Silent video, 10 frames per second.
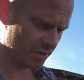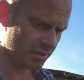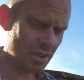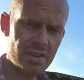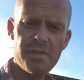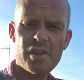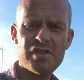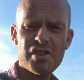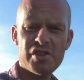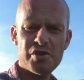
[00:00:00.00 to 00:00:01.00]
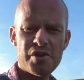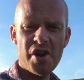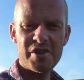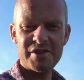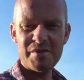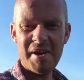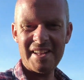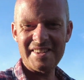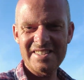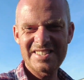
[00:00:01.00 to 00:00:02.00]
So the first thing you'll notice
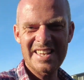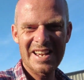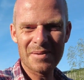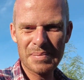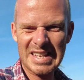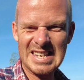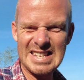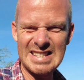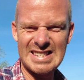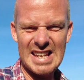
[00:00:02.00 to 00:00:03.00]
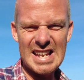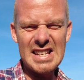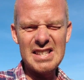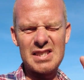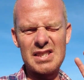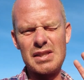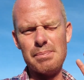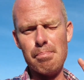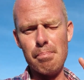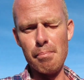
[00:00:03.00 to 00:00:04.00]
about this setup is it is
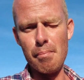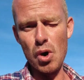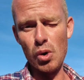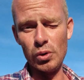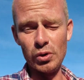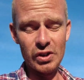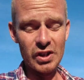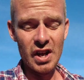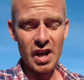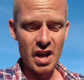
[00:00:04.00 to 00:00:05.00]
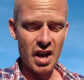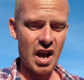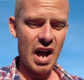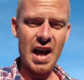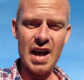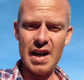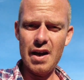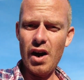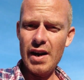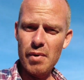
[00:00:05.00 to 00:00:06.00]
small.
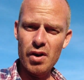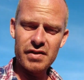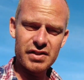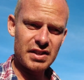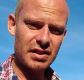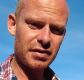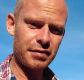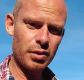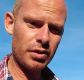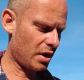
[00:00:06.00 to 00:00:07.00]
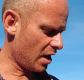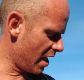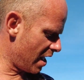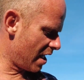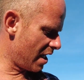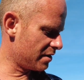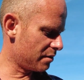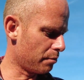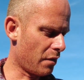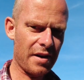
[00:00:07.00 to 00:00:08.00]
I am over 6 foot and
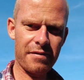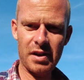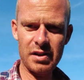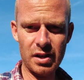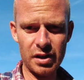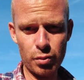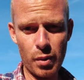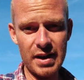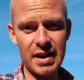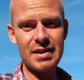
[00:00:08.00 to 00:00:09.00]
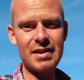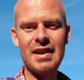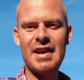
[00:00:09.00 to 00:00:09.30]
my feet touch one end